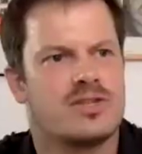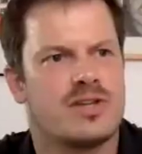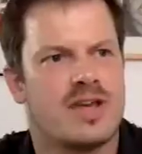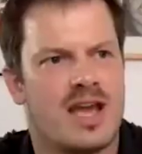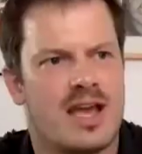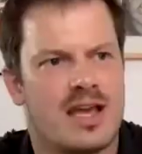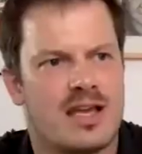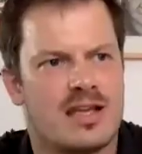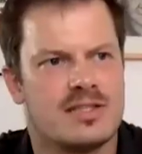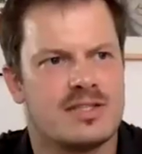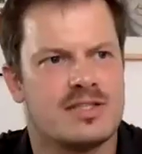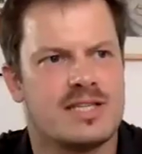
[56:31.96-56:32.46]

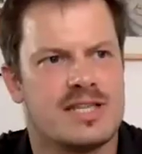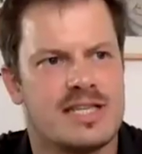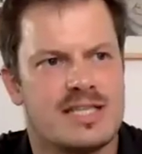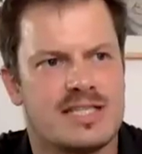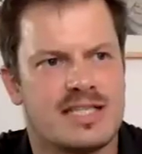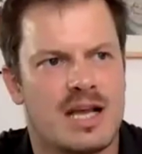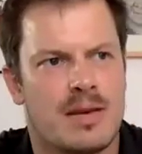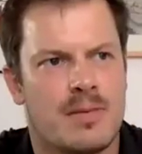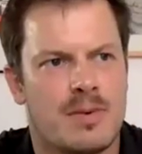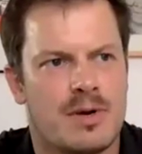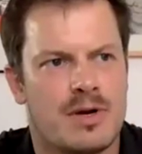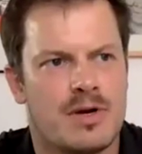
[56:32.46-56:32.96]
to see
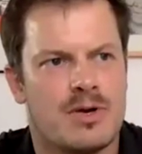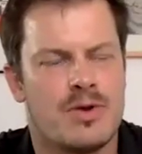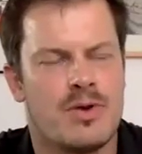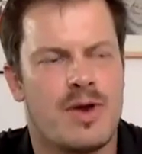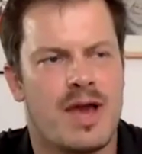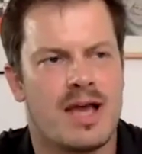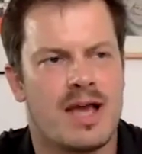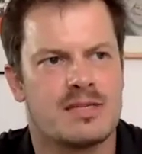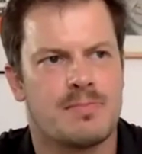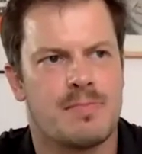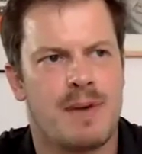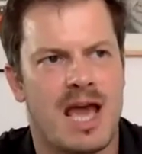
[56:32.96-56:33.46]
someone who
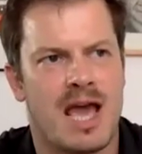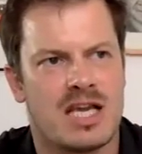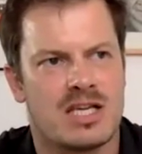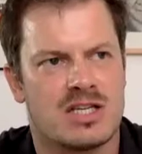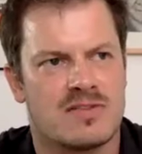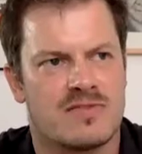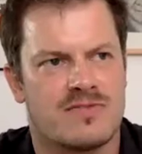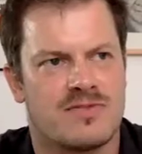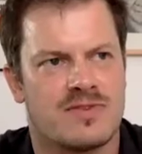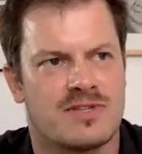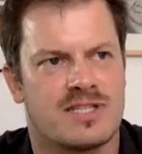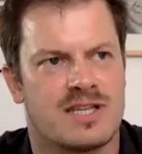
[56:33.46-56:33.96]
has a
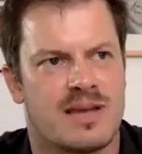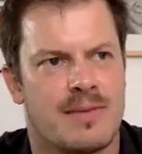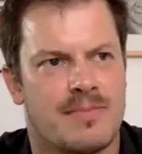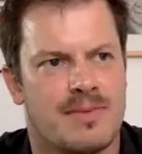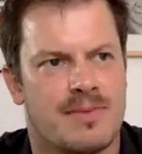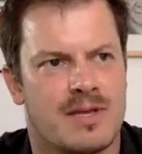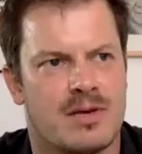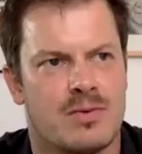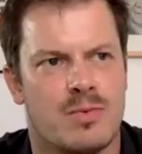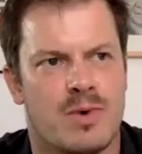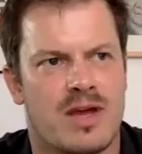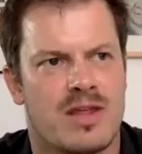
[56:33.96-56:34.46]
passion for
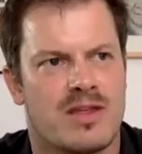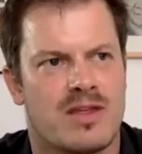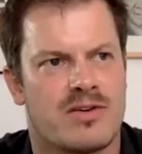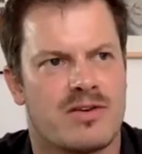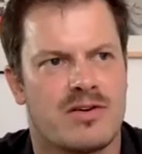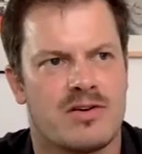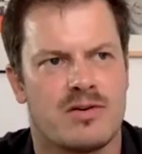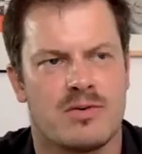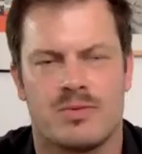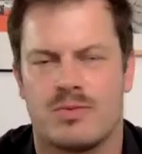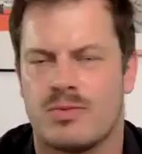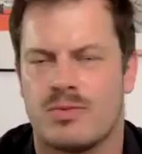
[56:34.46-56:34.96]
something,
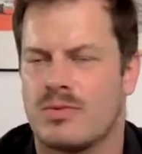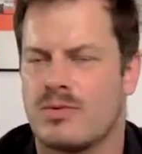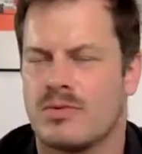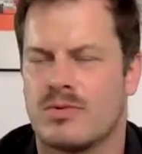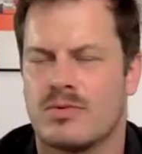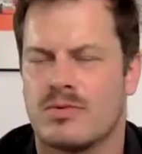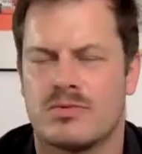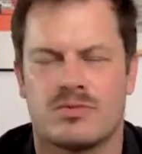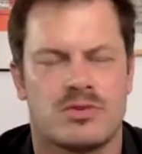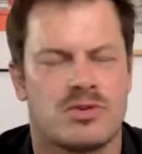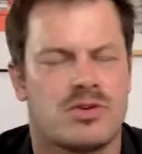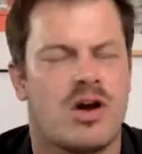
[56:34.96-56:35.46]

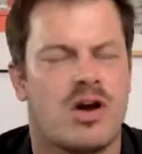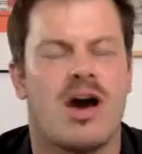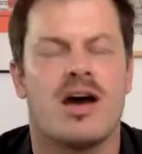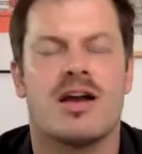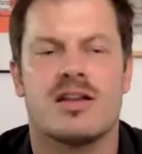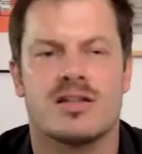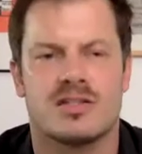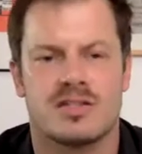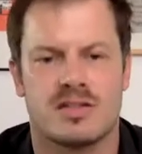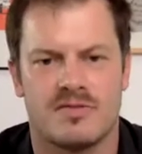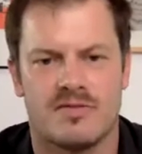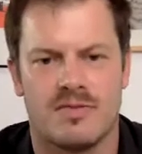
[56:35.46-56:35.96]

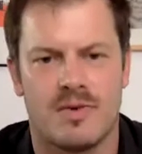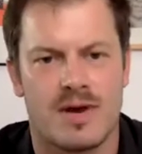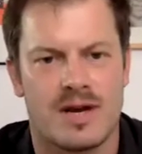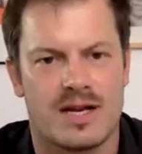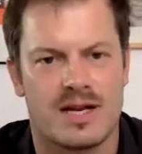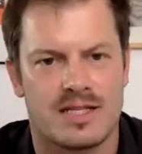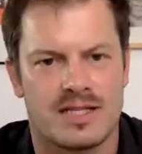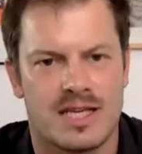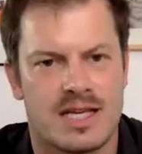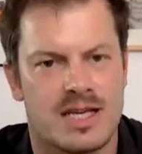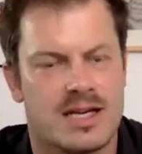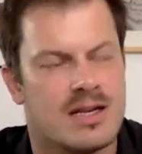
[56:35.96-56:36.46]
regardless of what
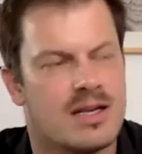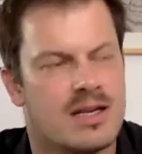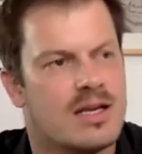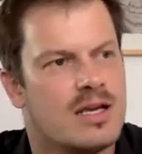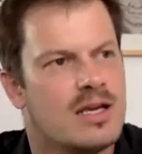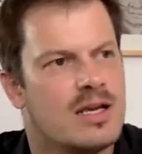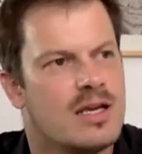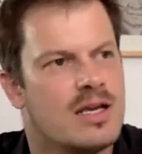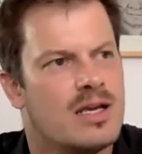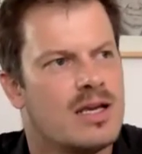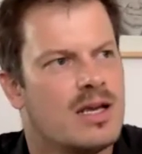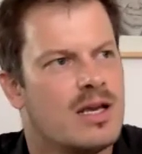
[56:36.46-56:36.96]
it's in,
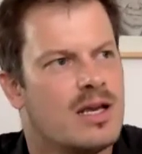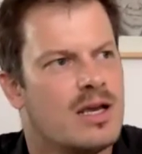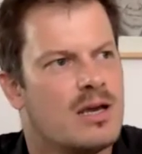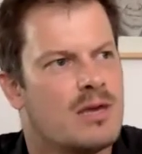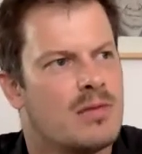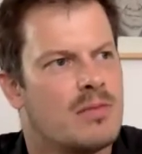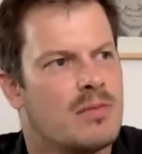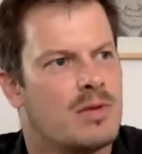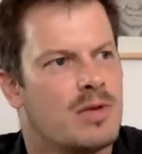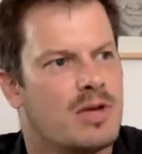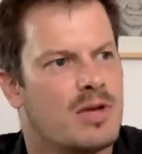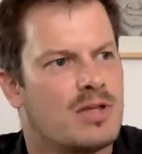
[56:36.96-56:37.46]

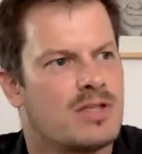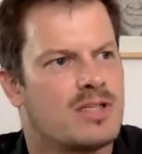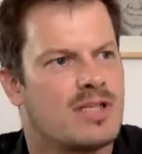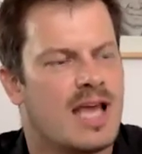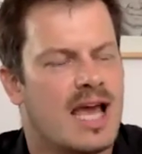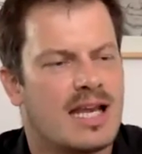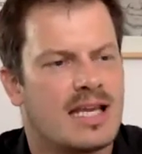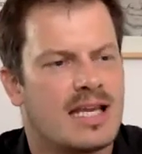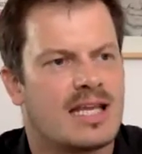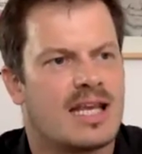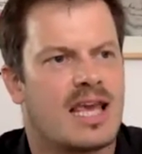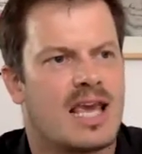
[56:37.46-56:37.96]
because
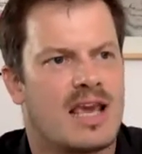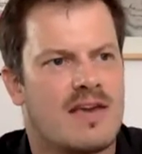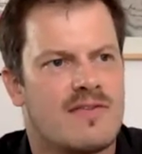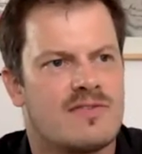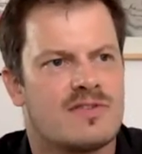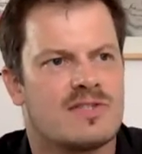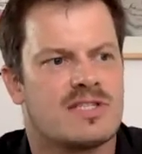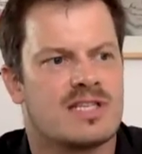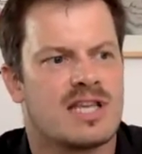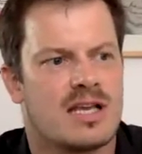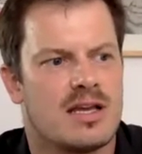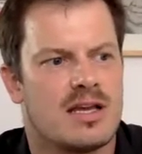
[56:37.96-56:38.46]
that
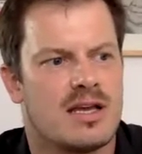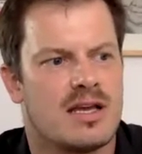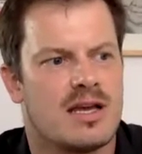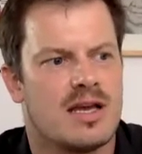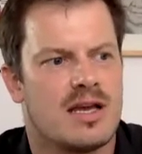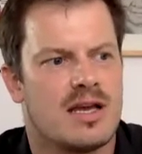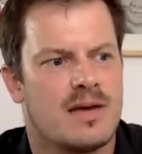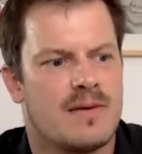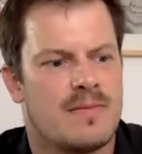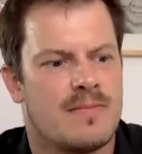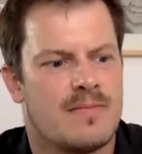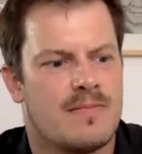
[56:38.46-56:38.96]
gives
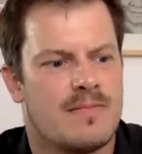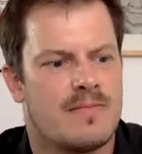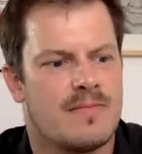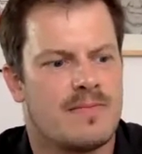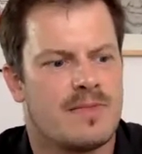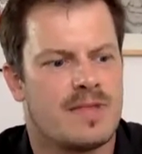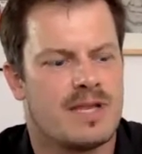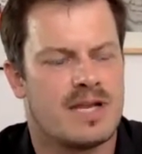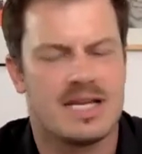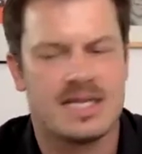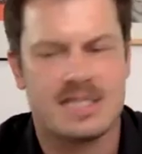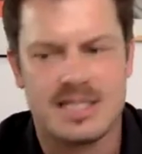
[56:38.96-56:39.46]

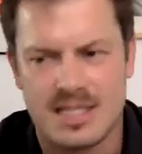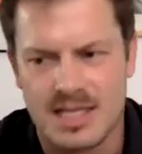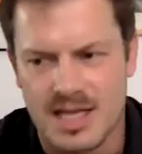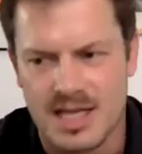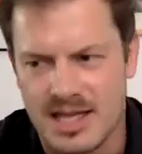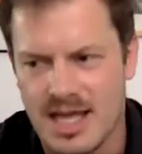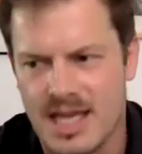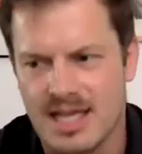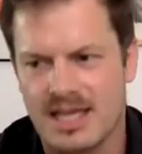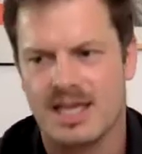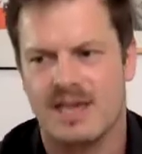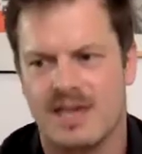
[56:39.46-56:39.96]
the listener,
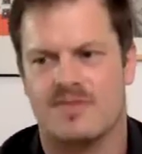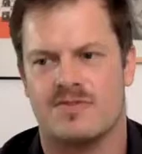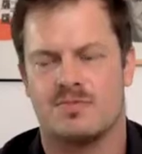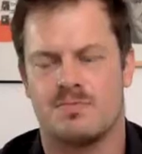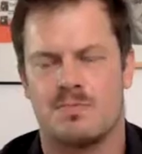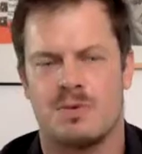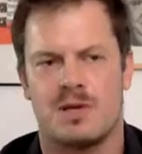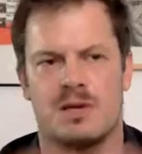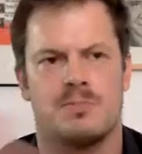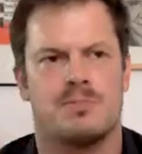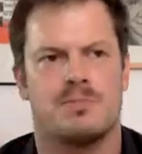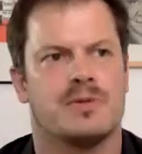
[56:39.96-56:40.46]
that gives
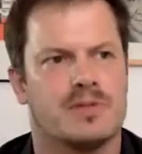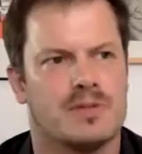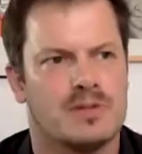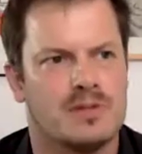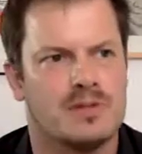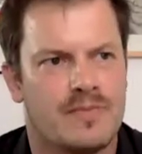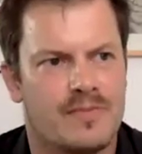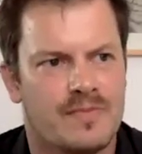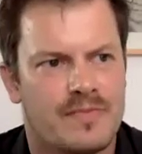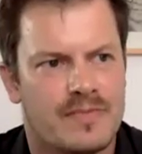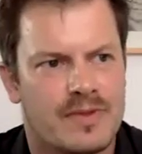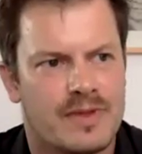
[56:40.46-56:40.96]

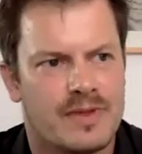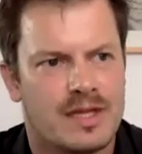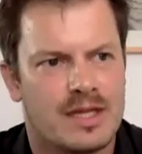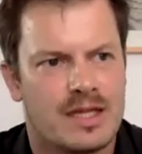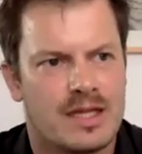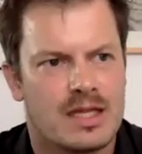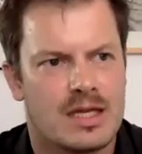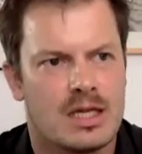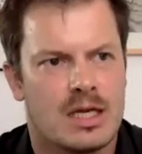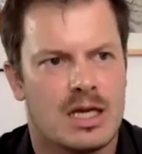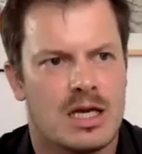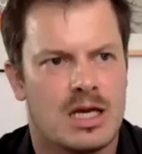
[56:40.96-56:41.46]
people
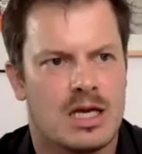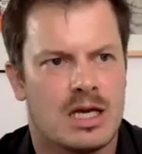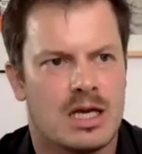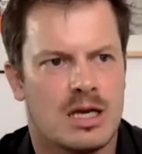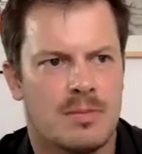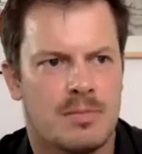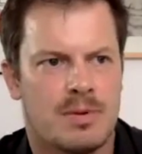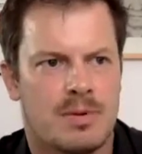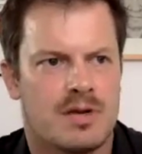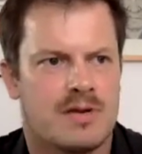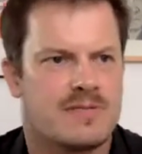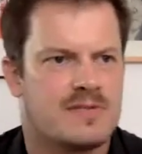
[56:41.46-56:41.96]
a
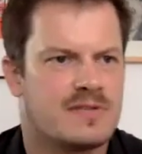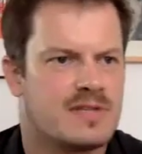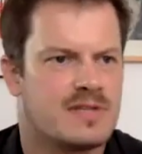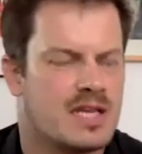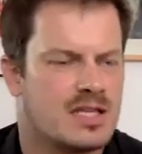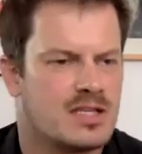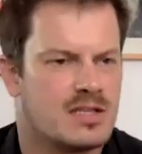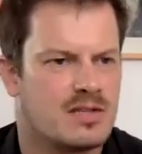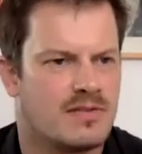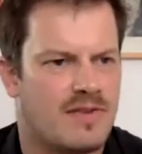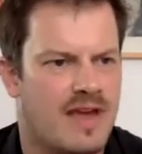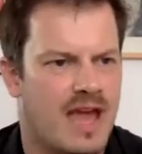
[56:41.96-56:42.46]
bit of
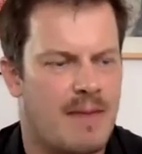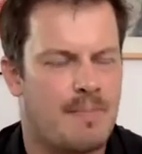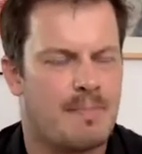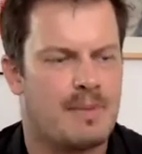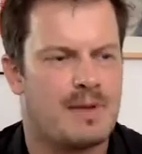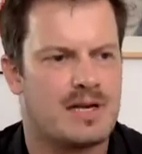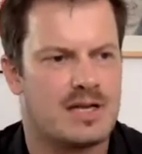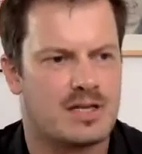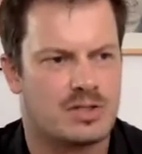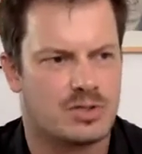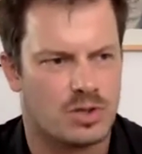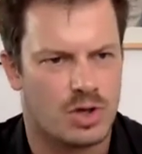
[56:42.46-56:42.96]
sense of
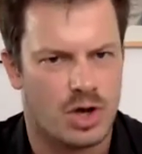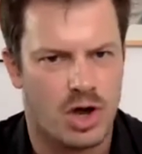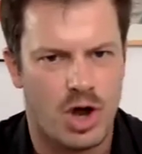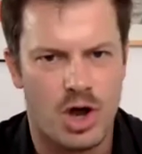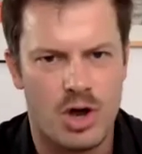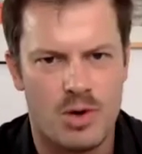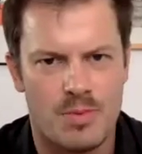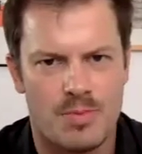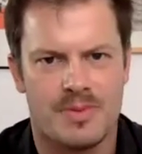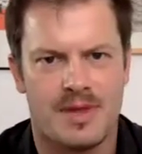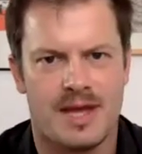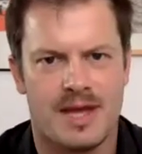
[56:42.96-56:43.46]
happiness or
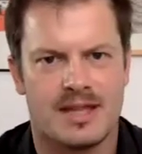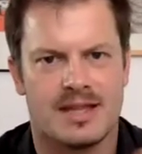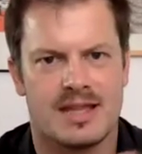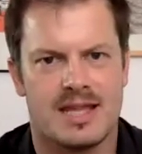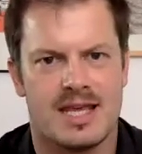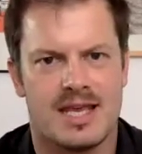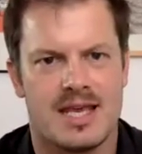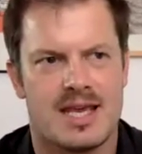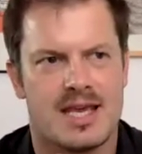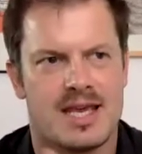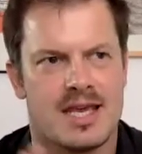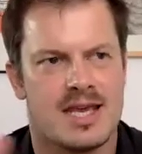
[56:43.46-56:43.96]
hope that
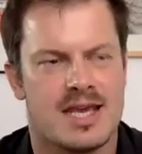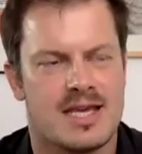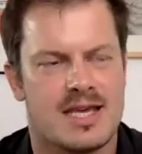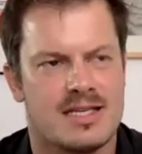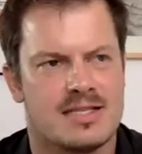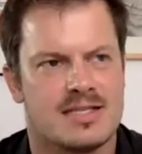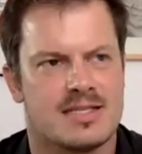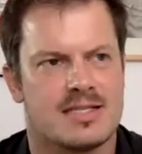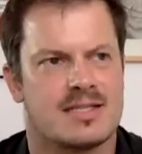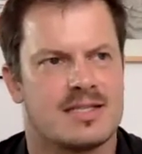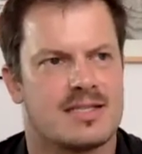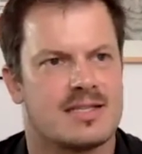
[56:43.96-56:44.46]
there
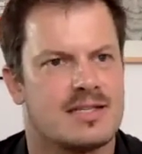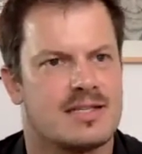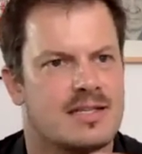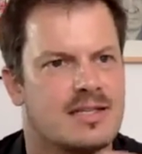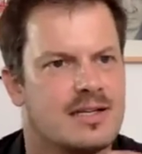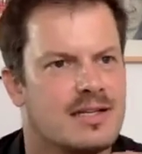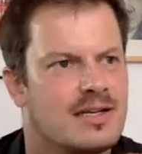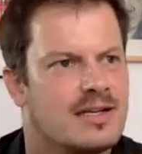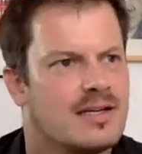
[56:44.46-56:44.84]
is,